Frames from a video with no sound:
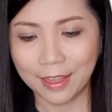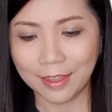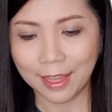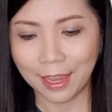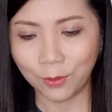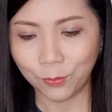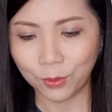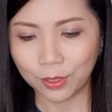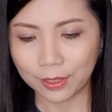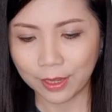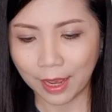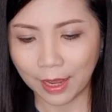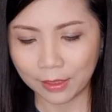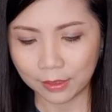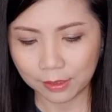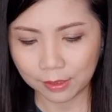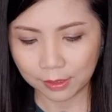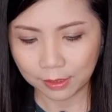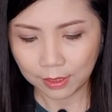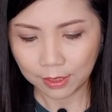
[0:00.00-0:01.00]
Then we'll
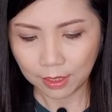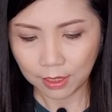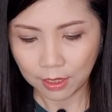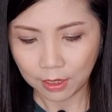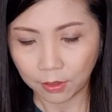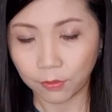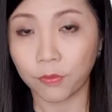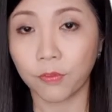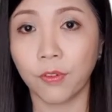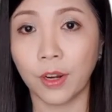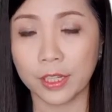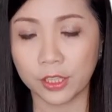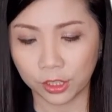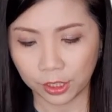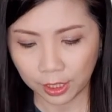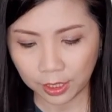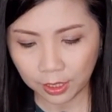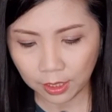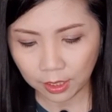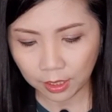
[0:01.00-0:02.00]
get a
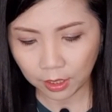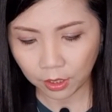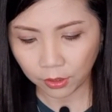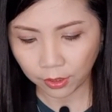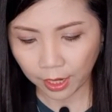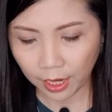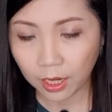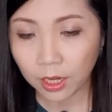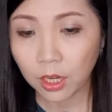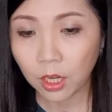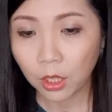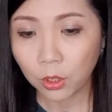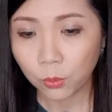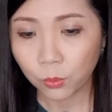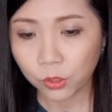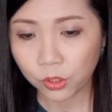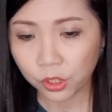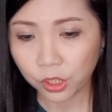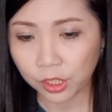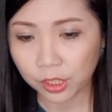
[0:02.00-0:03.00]
fraction, okay,
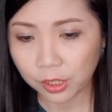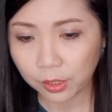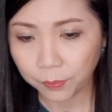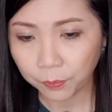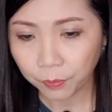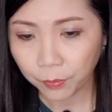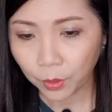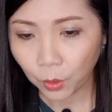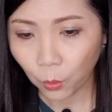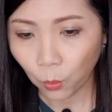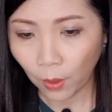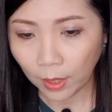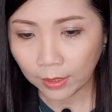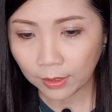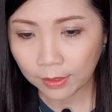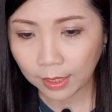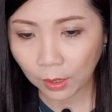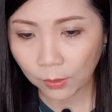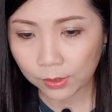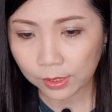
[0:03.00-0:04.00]
which is
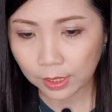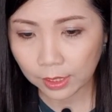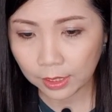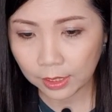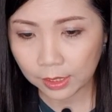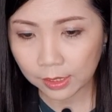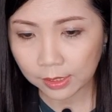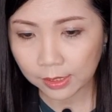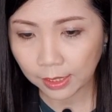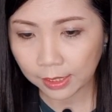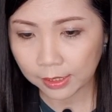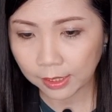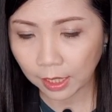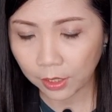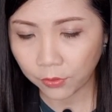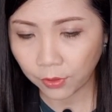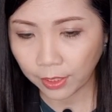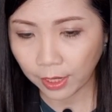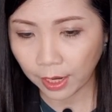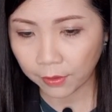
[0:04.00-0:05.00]

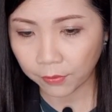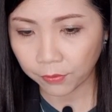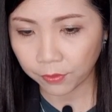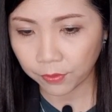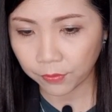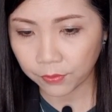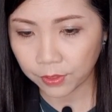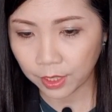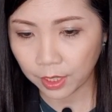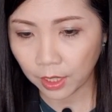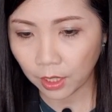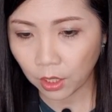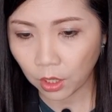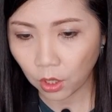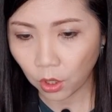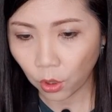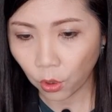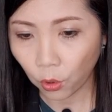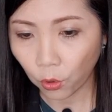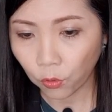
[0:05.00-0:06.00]
1,650
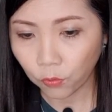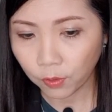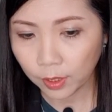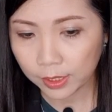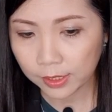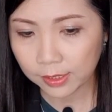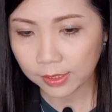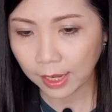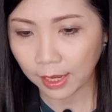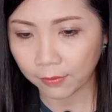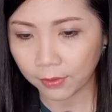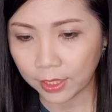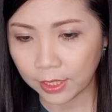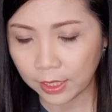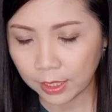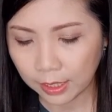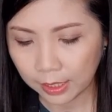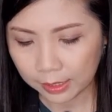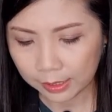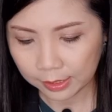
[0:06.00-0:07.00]
over
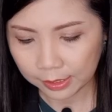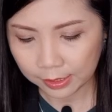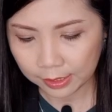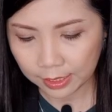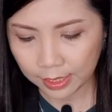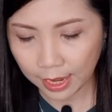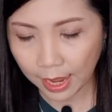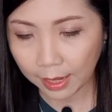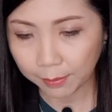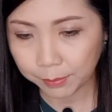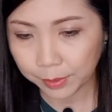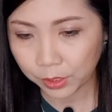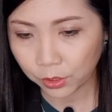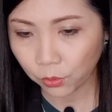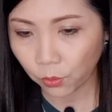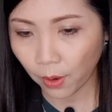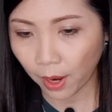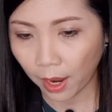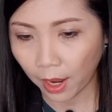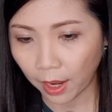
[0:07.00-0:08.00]
7 cm
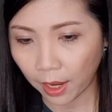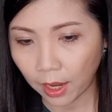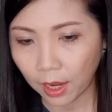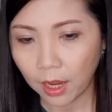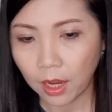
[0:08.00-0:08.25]
square.